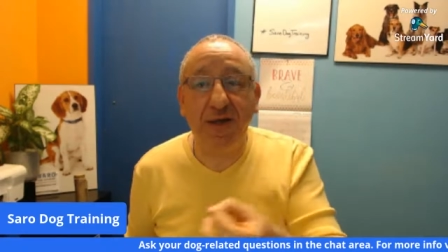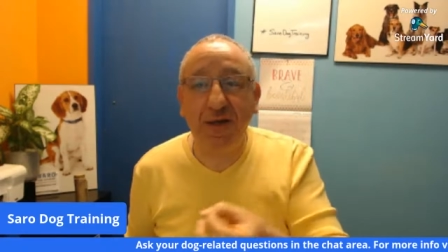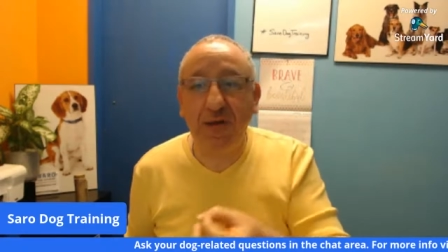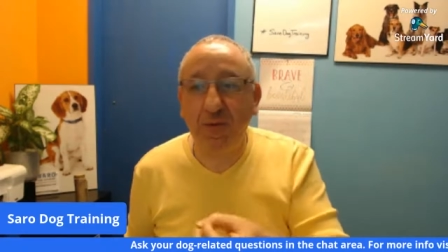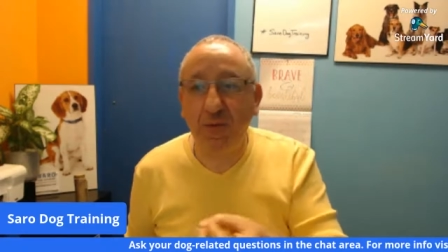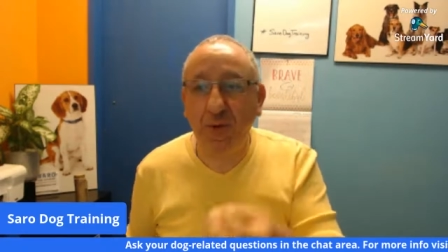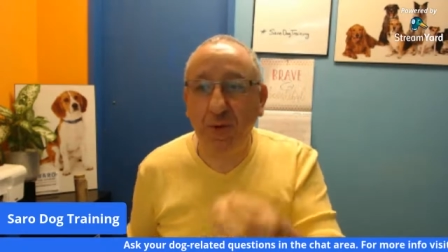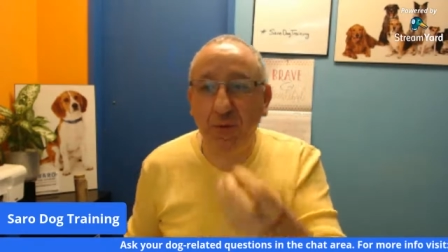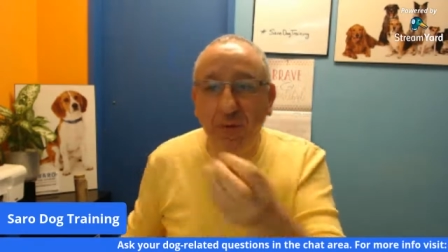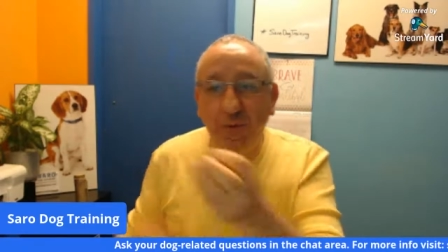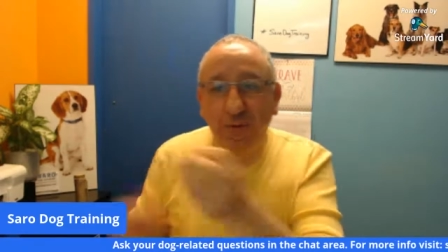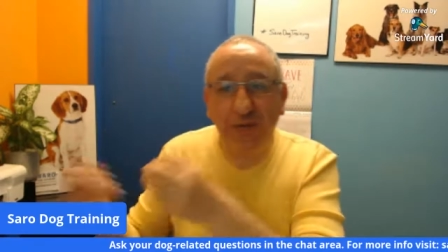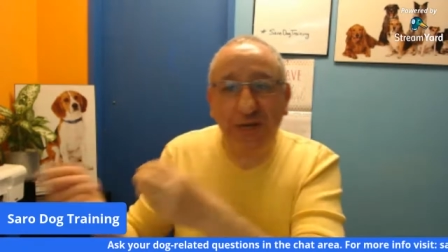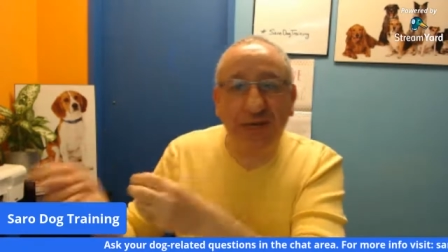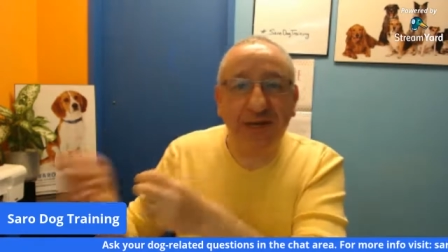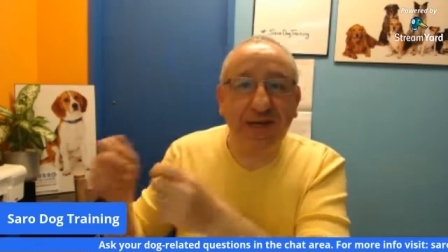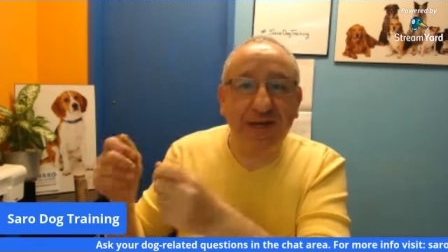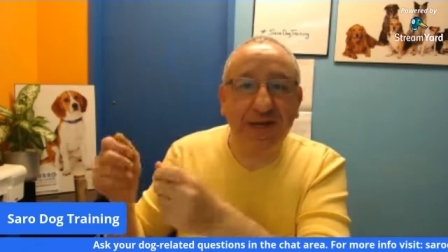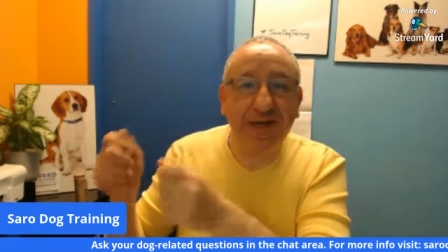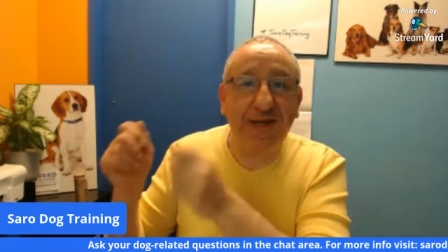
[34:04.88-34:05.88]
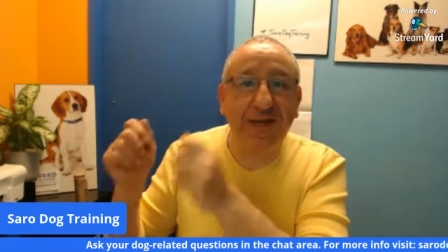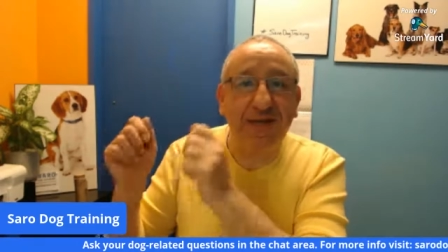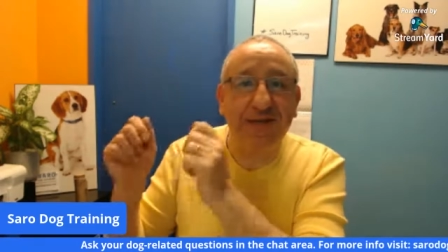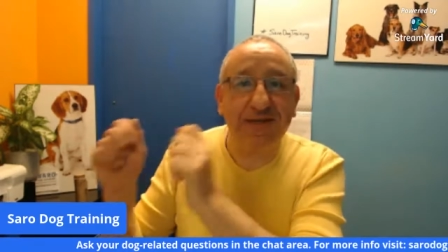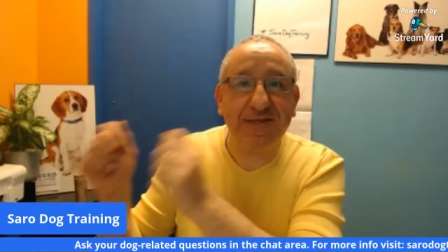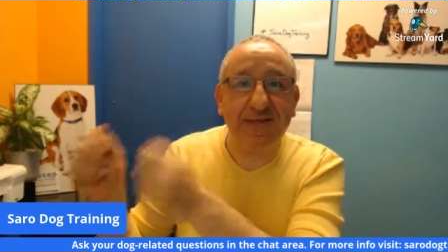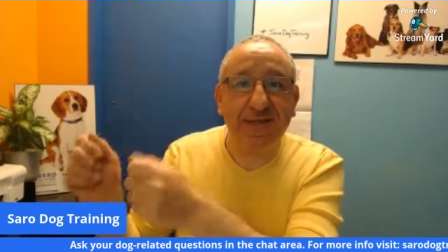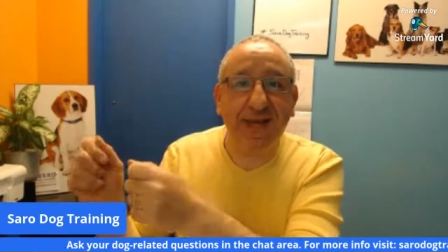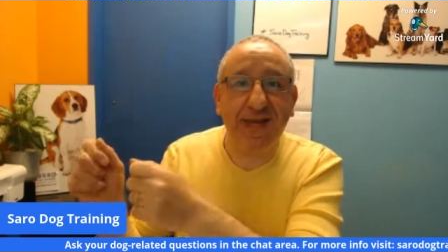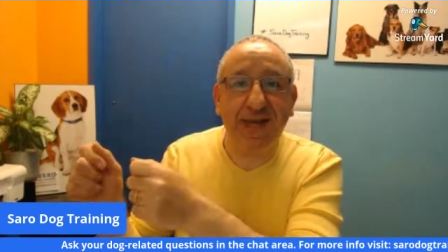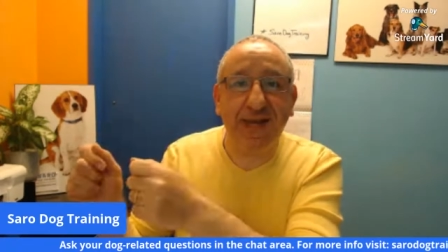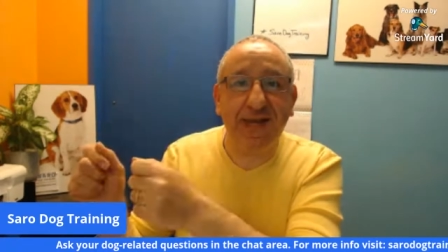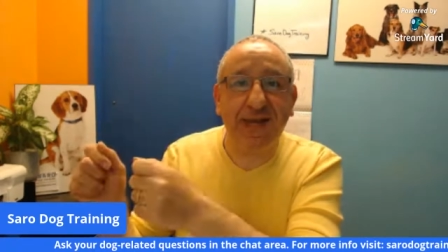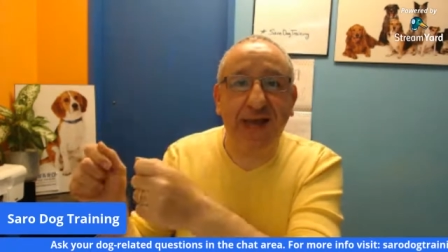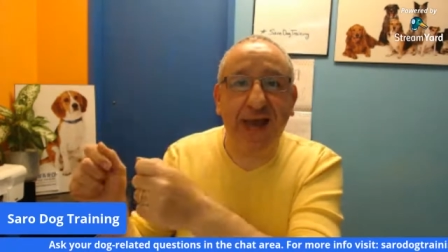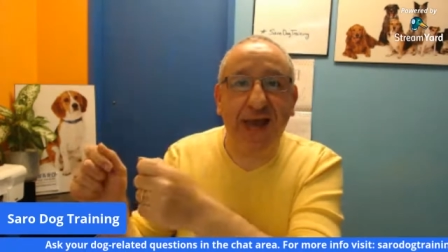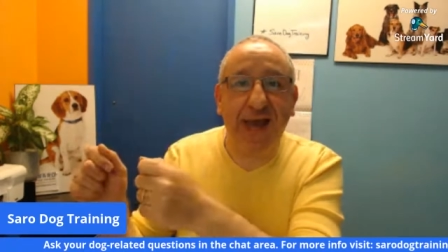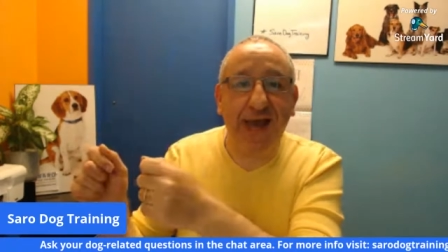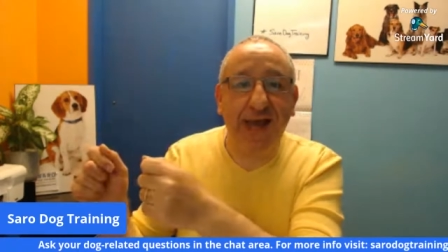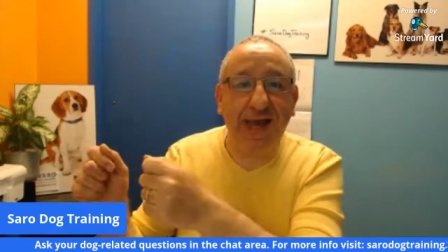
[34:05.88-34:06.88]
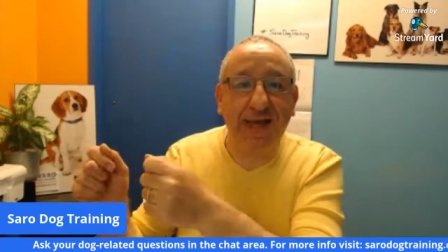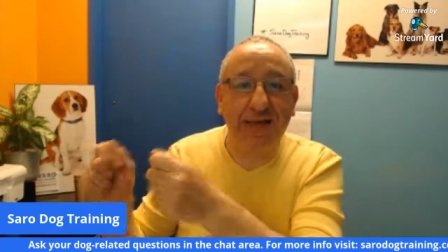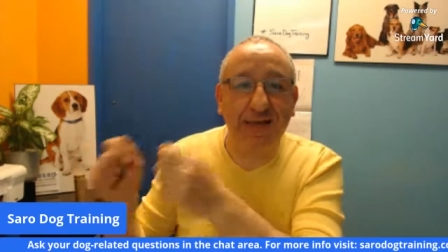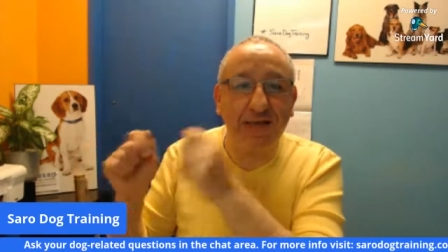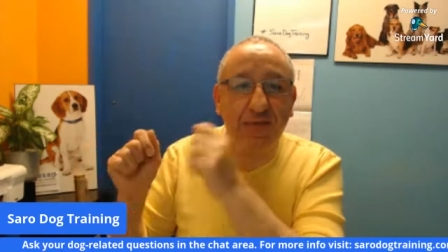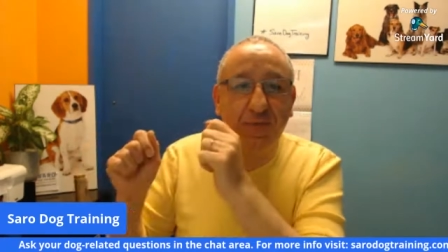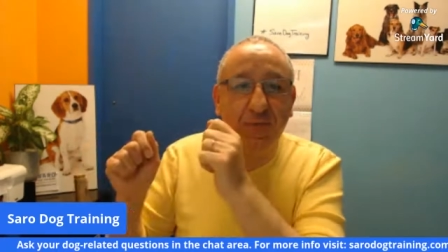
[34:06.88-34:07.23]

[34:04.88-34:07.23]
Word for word: We needed a second hand.